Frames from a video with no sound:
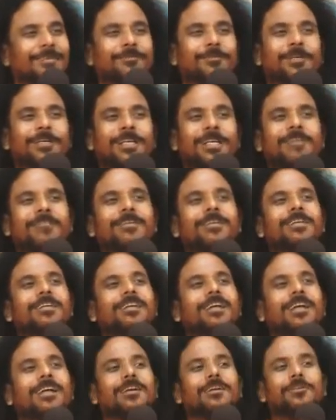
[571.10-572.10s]
Therefore, never
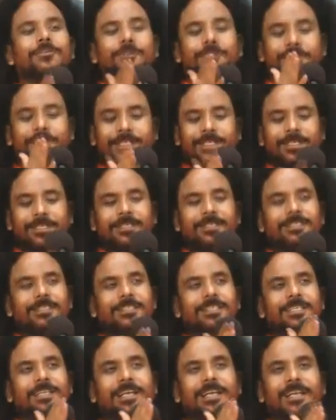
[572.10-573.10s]
try to
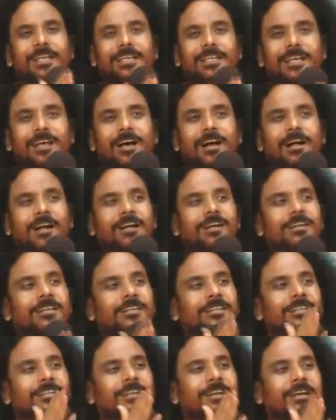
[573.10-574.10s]
read the, any
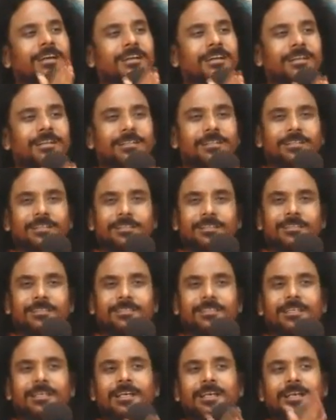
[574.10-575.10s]
article or any
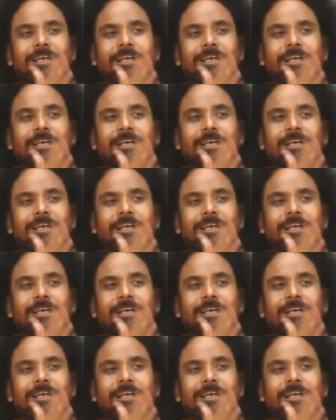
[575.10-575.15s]
things